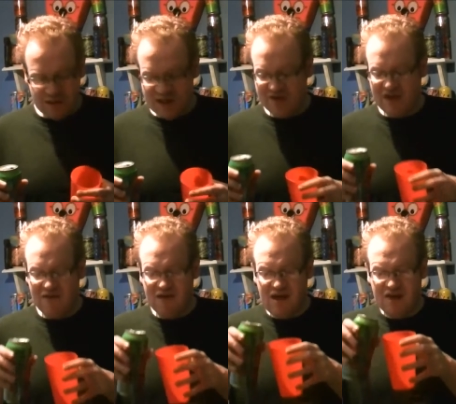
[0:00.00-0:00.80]
Let's see
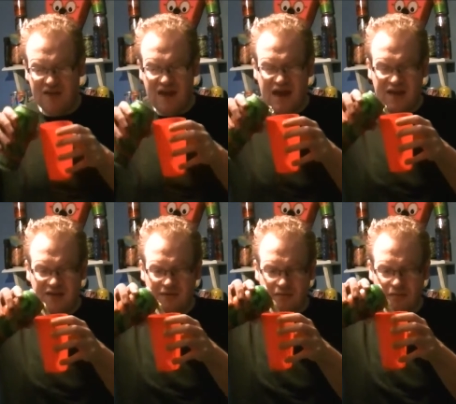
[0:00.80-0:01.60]
if it actually has.
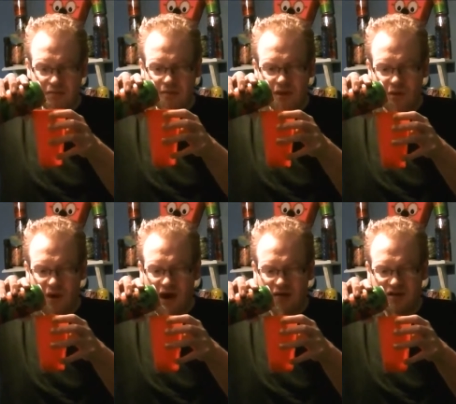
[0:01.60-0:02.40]

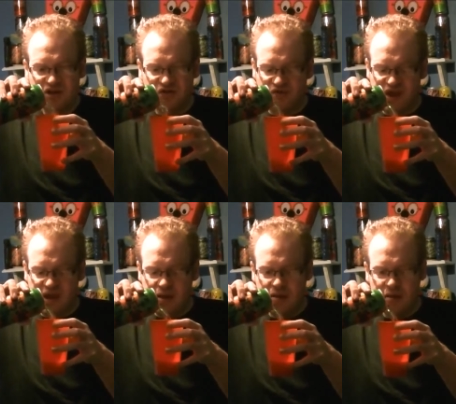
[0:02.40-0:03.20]
Well, it's green.
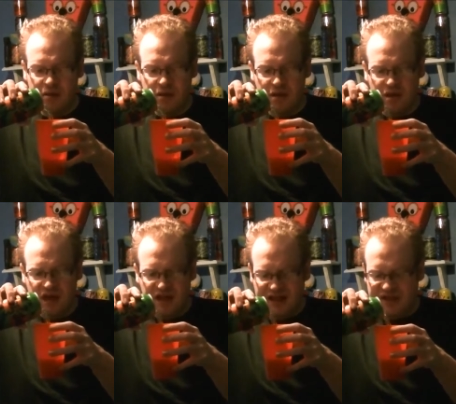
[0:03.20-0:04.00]

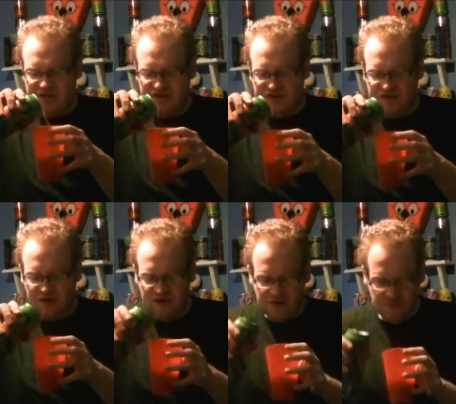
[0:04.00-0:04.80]
That's a good start.